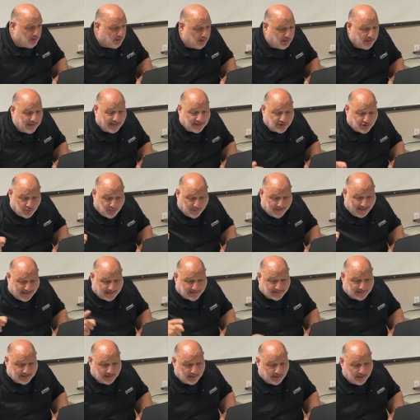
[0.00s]
Yes, you
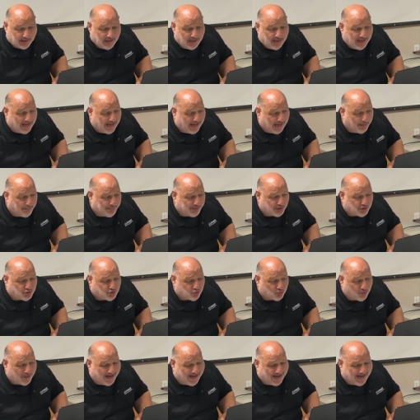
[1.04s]
guessed it. I'm going to
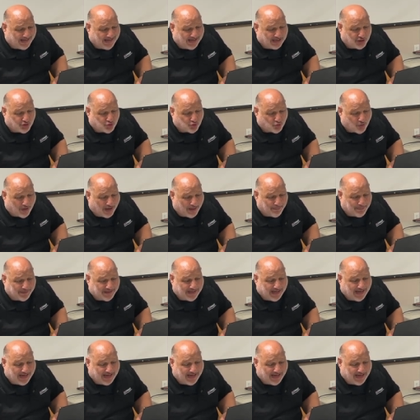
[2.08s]
drag and drop into